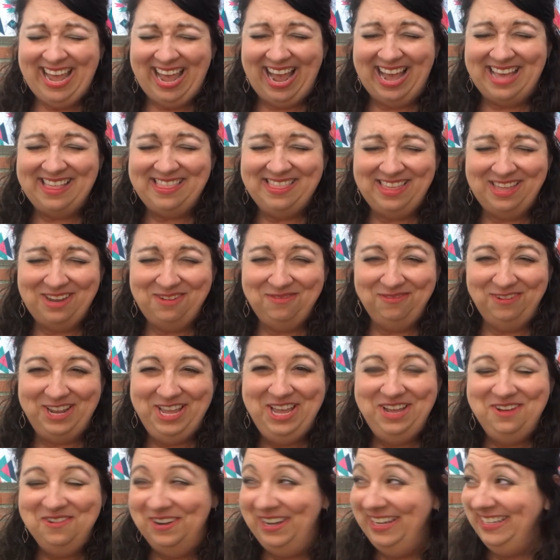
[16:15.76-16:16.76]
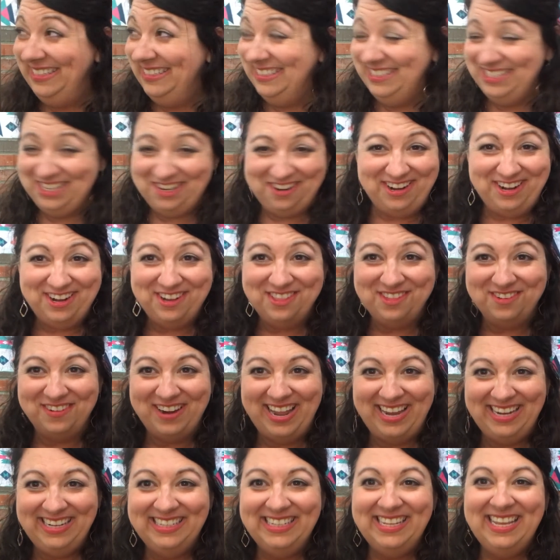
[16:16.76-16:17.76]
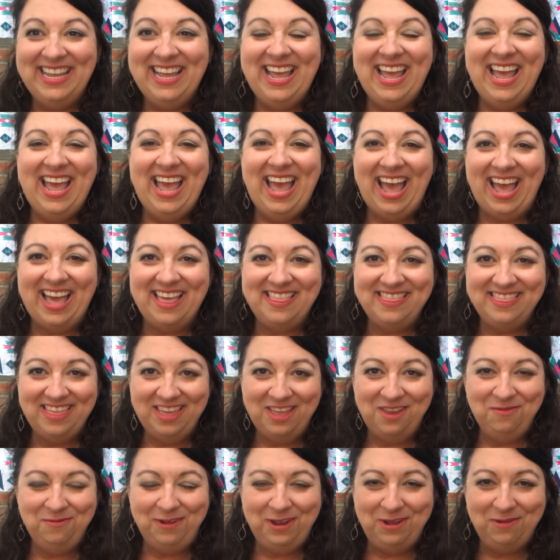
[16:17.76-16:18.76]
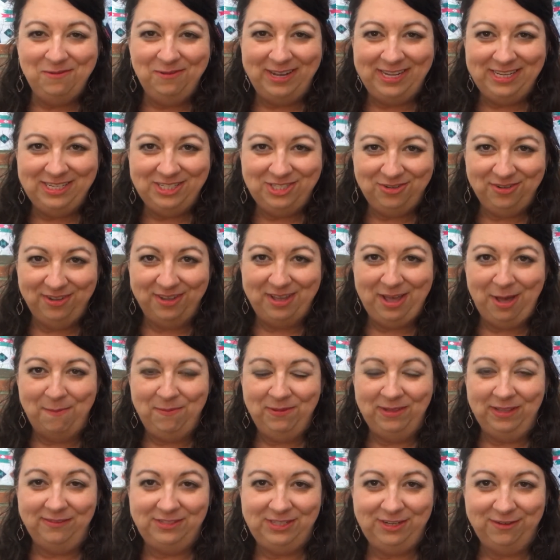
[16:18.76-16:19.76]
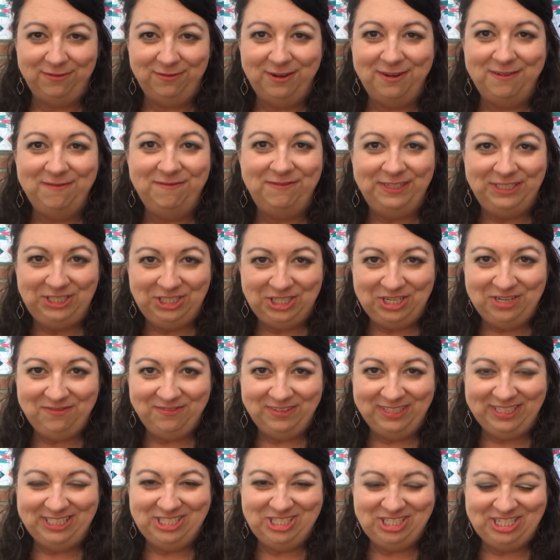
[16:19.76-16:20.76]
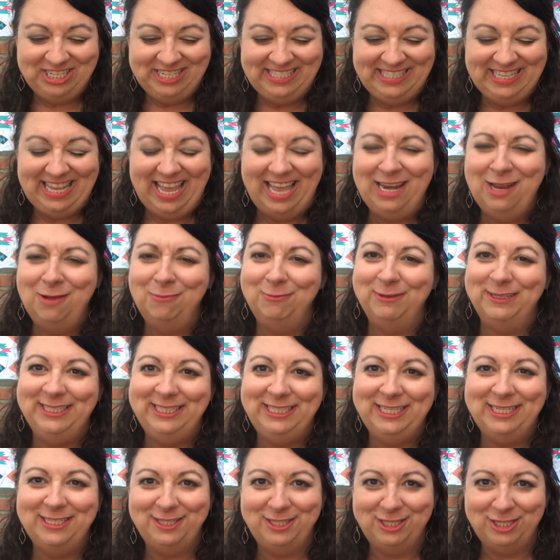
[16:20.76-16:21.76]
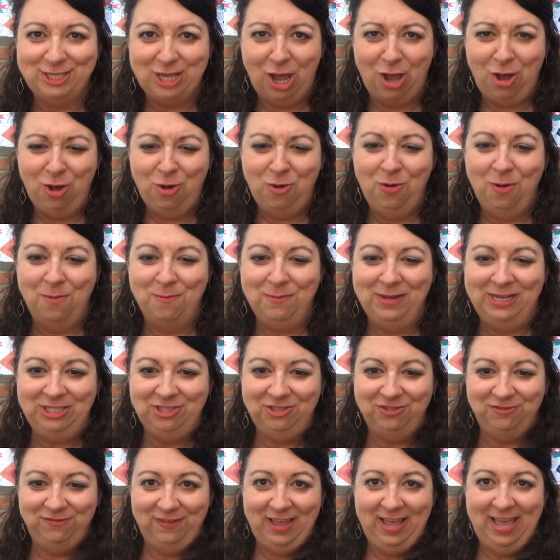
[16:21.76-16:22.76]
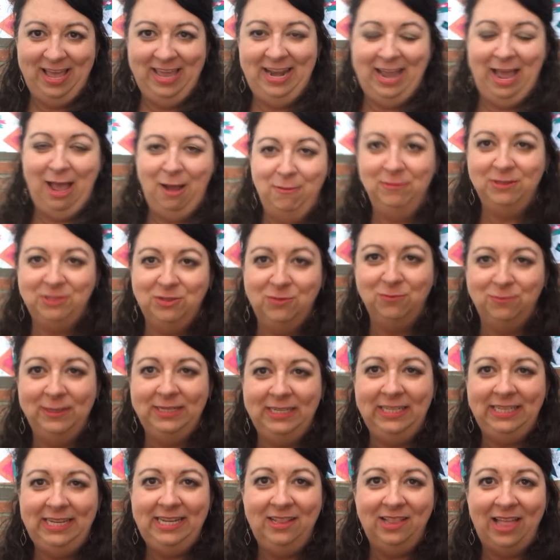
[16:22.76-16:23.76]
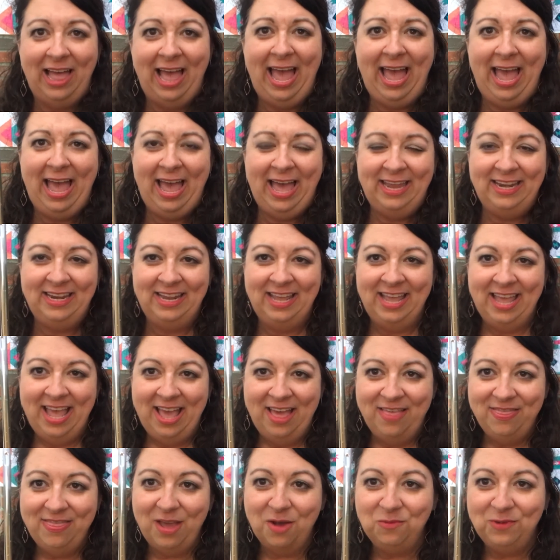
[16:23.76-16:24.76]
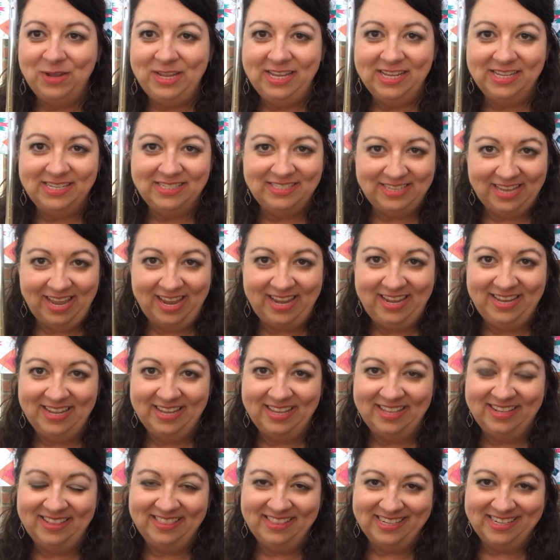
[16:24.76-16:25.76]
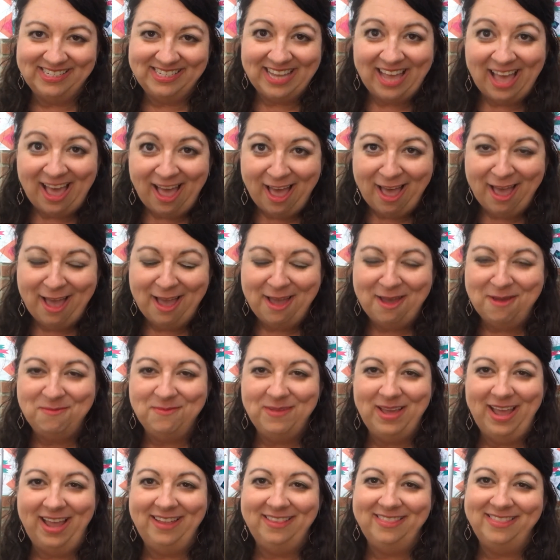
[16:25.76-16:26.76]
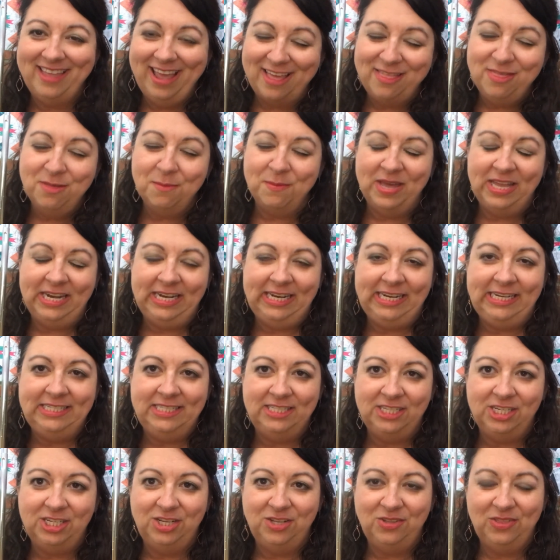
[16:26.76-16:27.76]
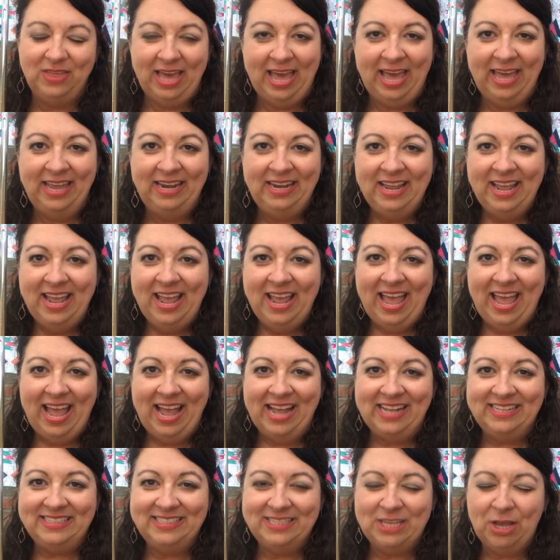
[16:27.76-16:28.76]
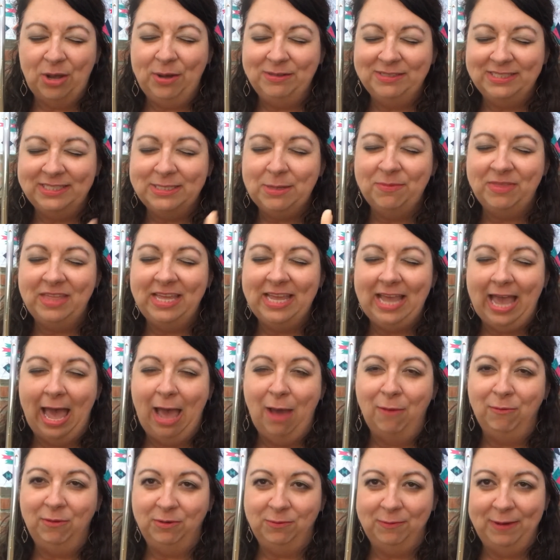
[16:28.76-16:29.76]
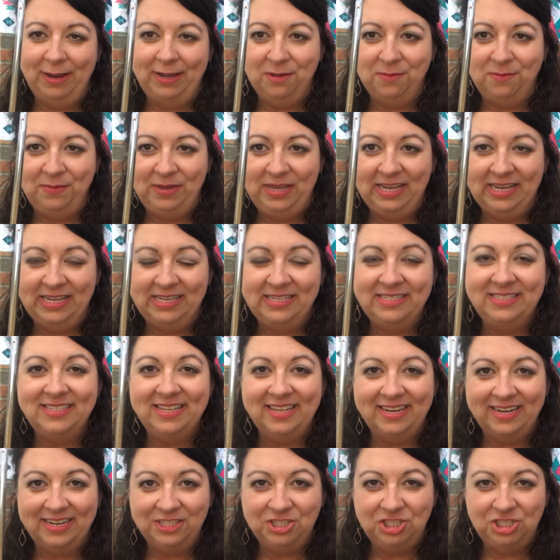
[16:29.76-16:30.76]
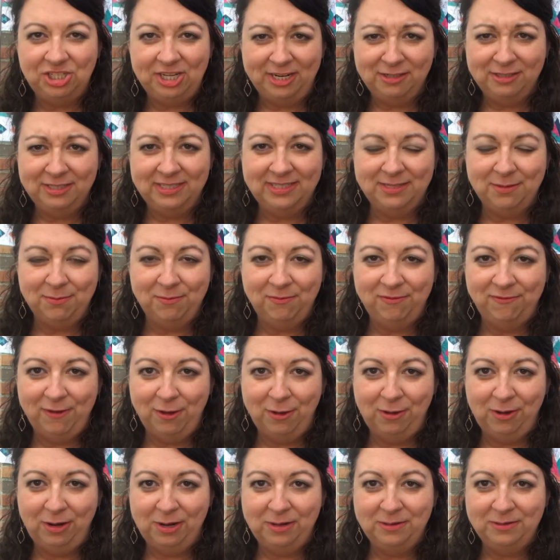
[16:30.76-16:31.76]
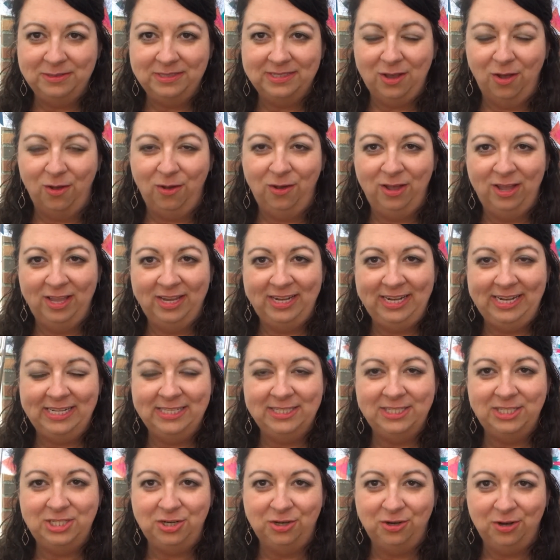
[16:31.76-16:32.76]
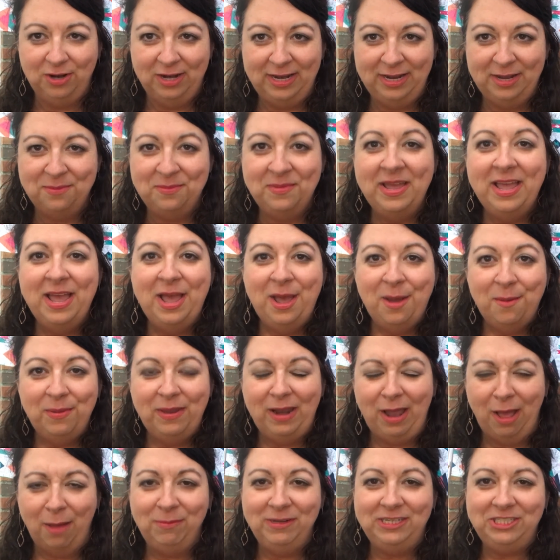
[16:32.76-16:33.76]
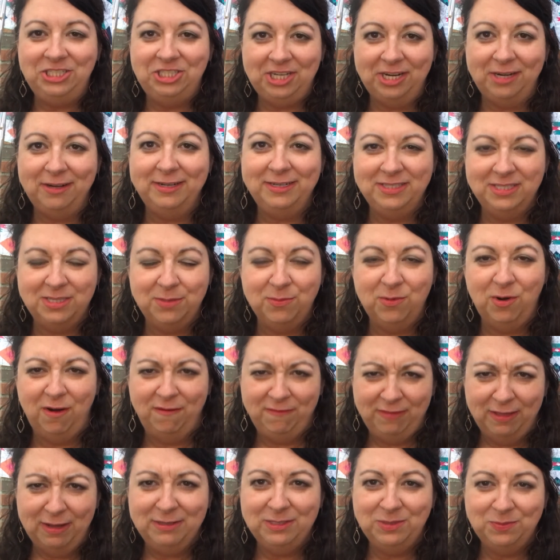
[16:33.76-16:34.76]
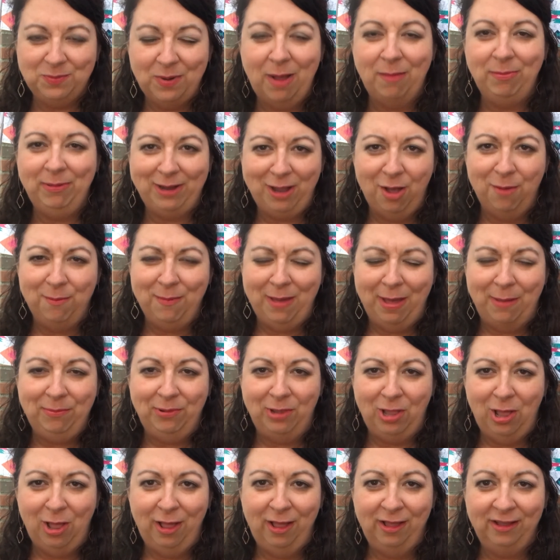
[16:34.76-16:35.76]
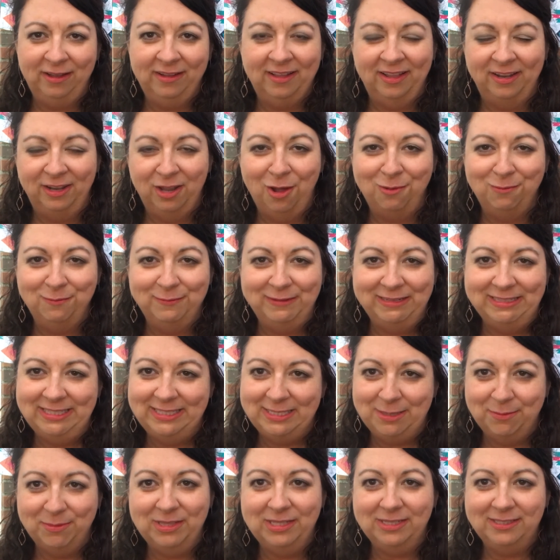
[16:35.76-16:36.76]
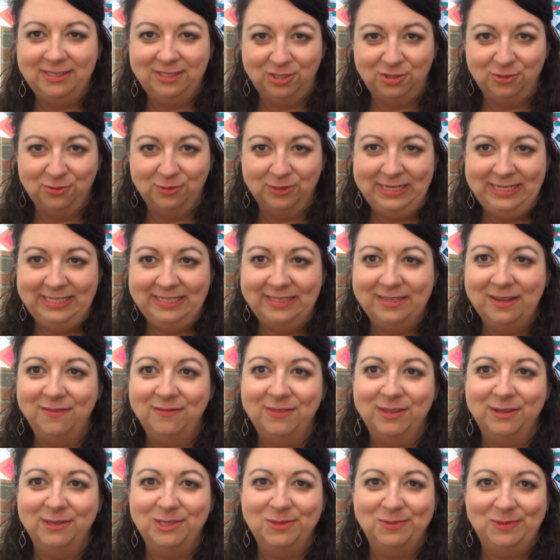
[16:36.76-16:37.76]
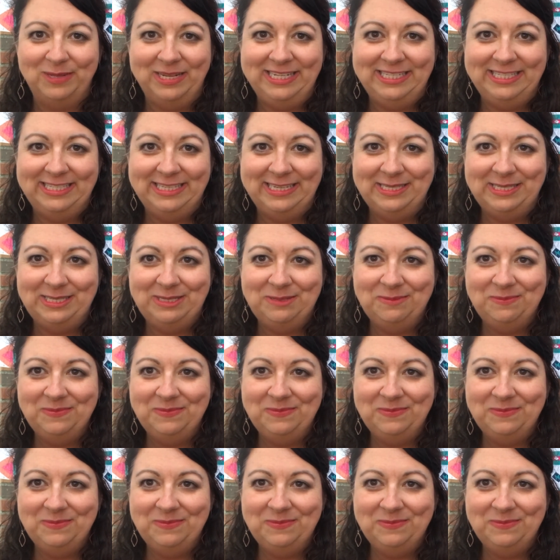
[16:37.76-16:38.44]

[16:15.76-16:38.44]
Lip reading: and then do you hear the rain? And then we went to a couple of different fishing villages, and it was so much fun. I was really glad that we had taken the time and the money to do that. And so it's something I would recommend. And I shared some photos on Instagram, but I'll be sharing some more of those probably on my blog, along with some of the stories of those places.